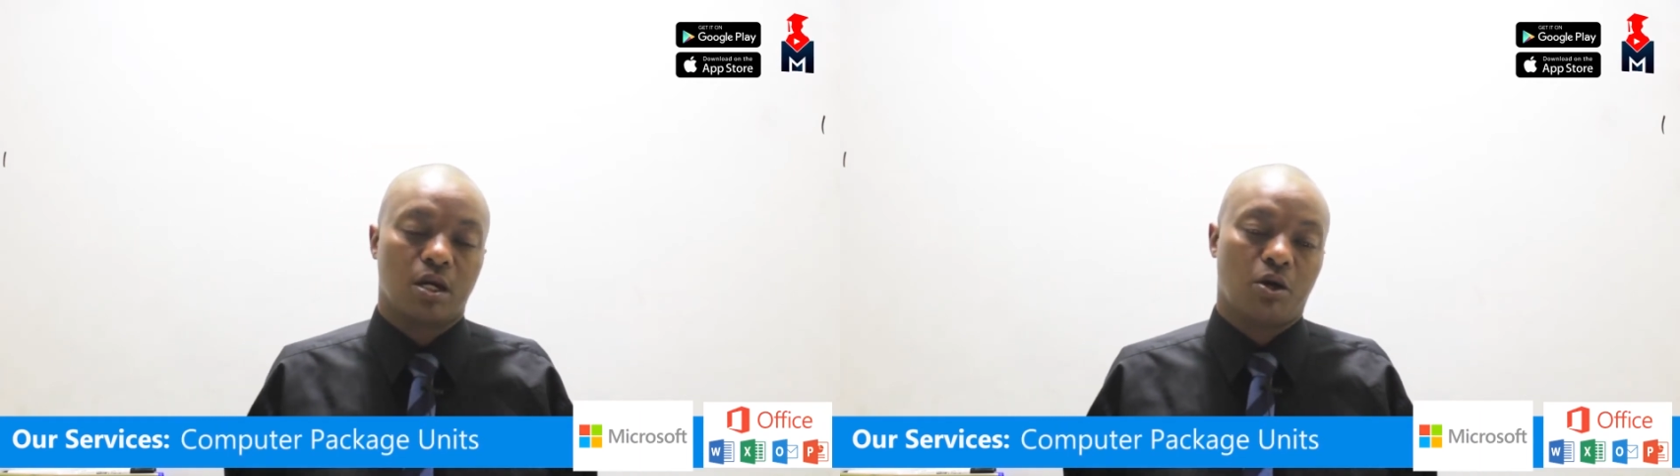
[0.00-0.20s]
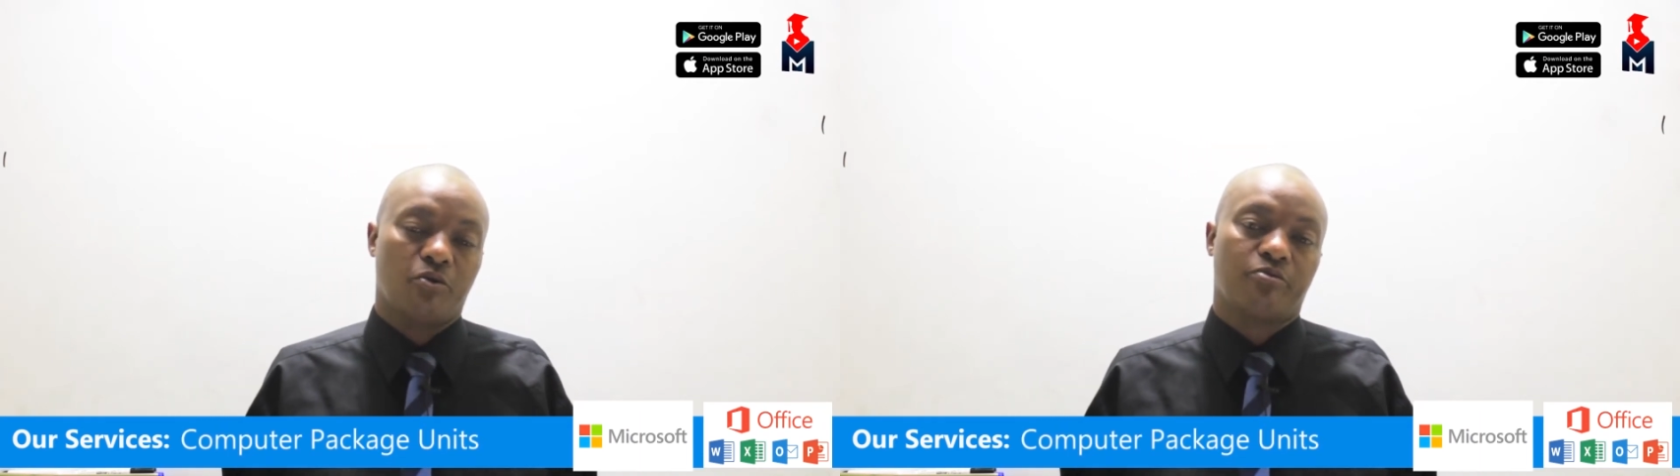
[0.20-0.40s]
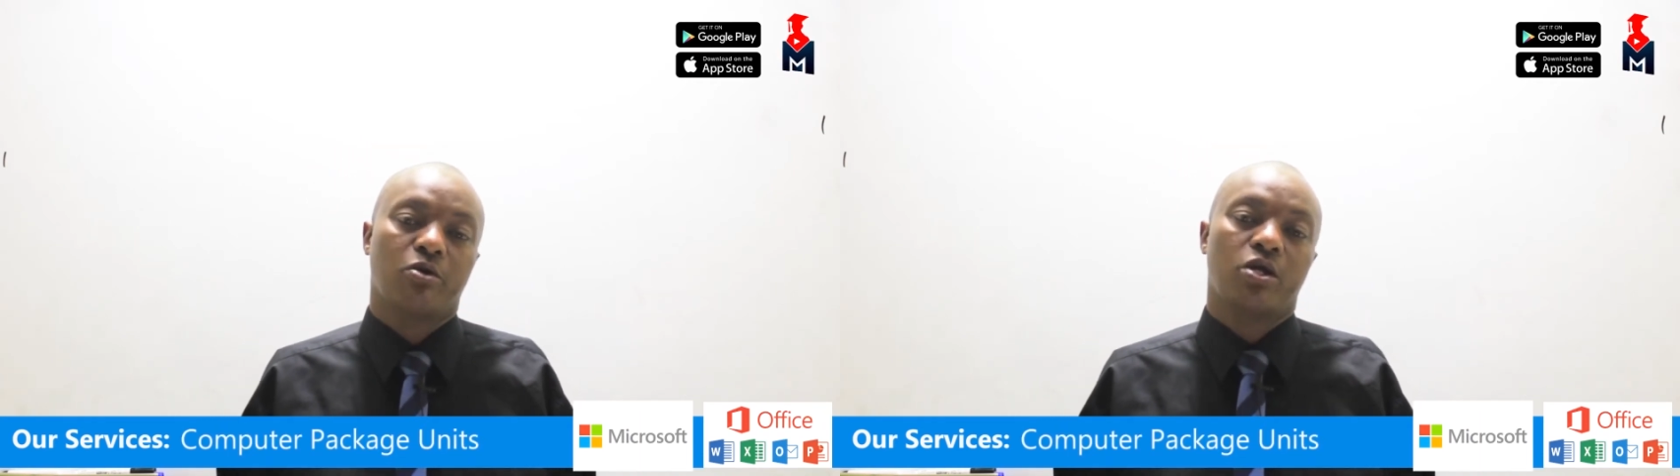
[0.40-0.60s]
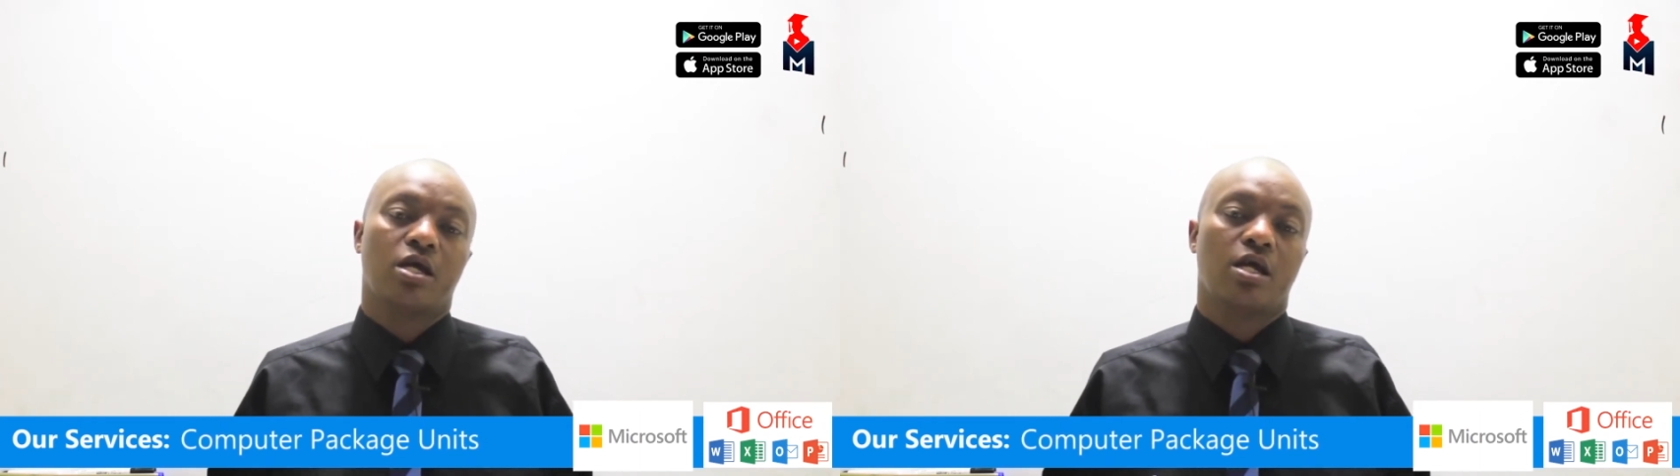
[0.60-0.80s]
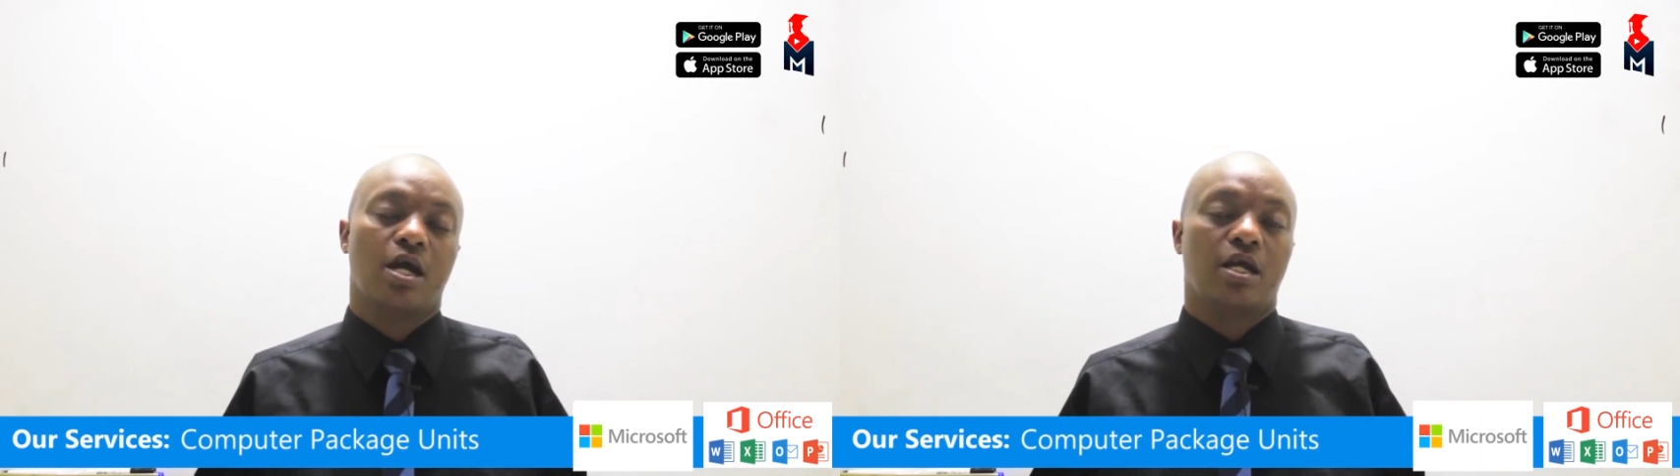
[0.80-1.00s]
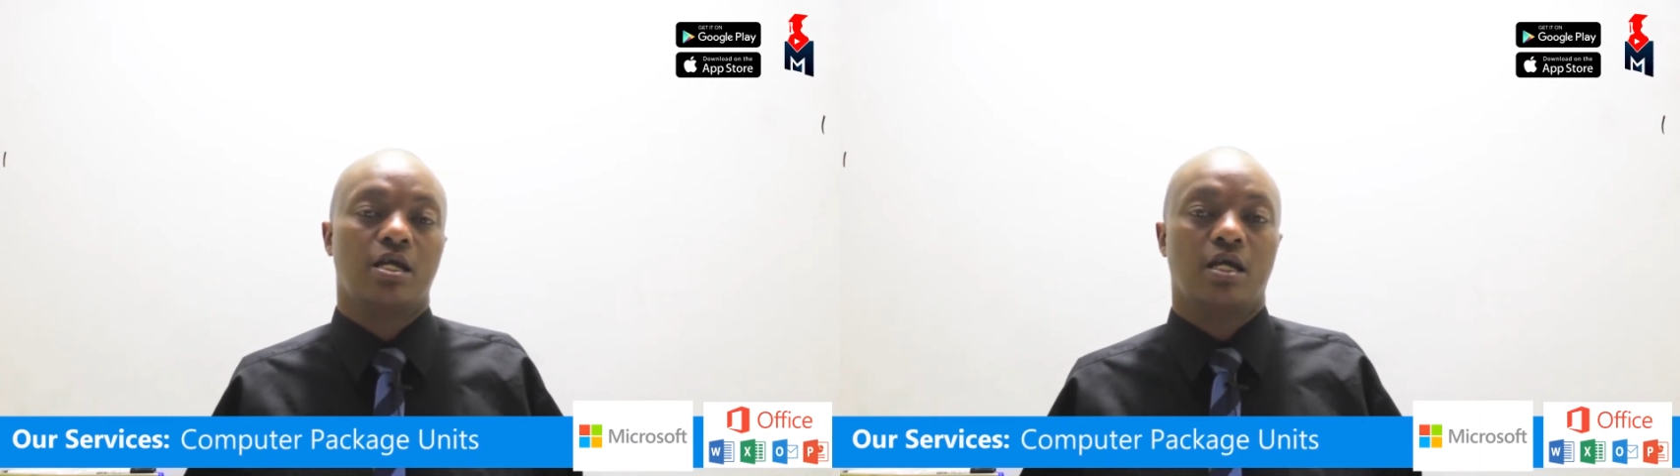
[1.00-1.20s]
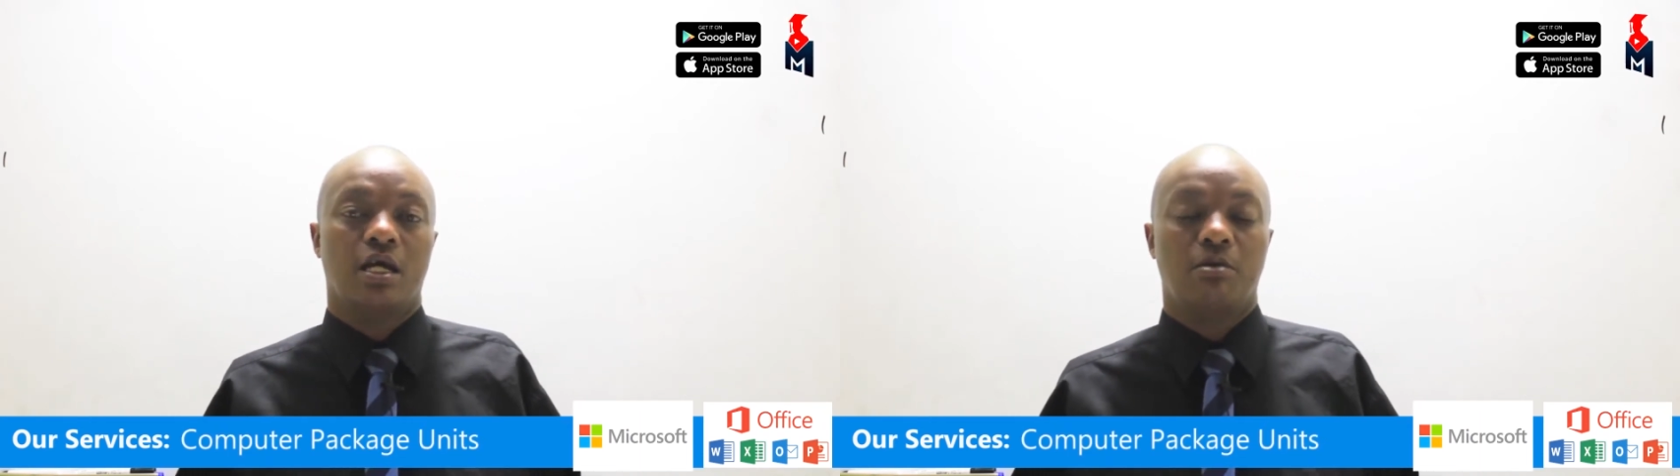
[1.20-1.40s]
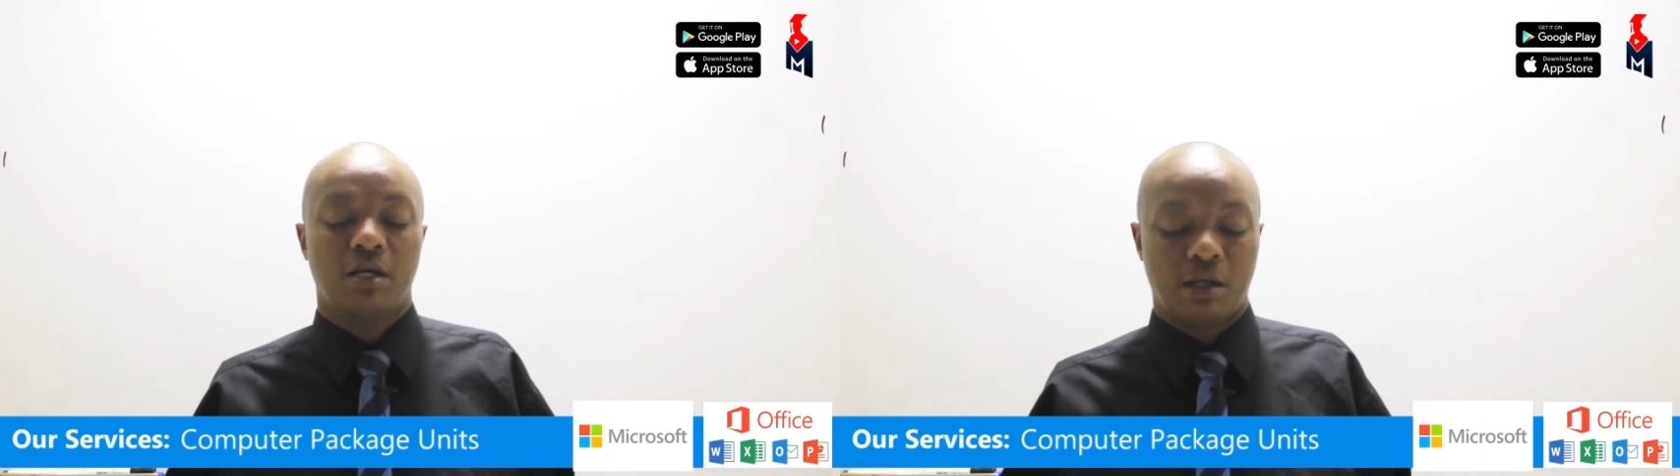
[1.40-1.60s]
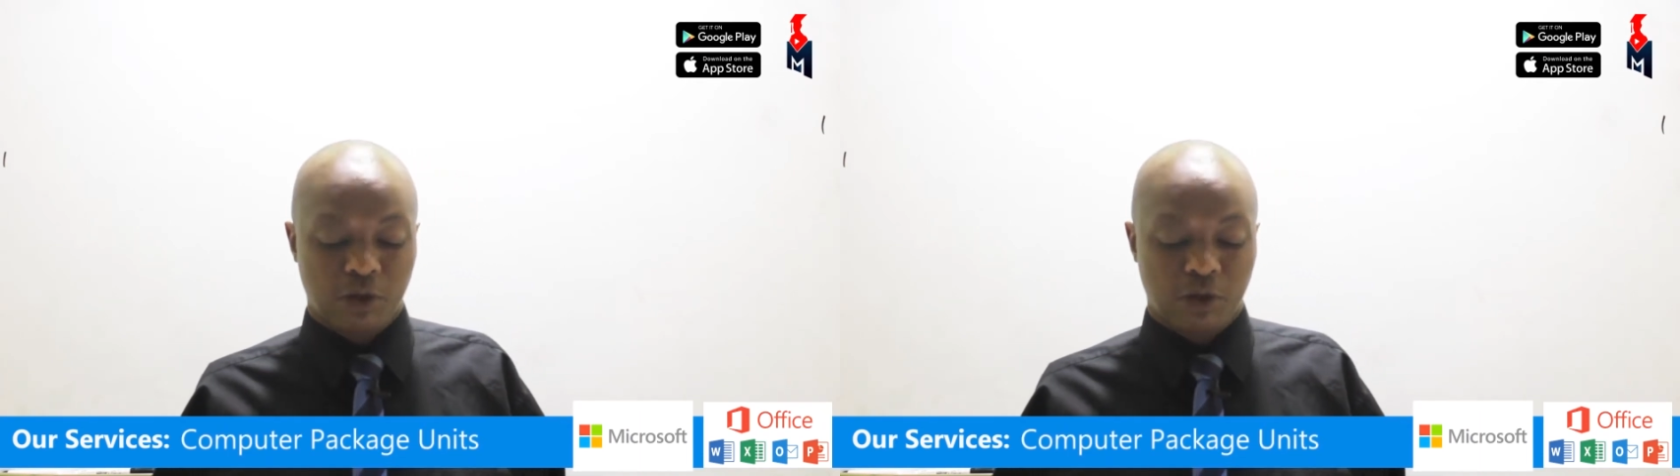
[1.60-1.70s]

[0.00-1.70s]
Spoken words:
of Modigliani and Mirror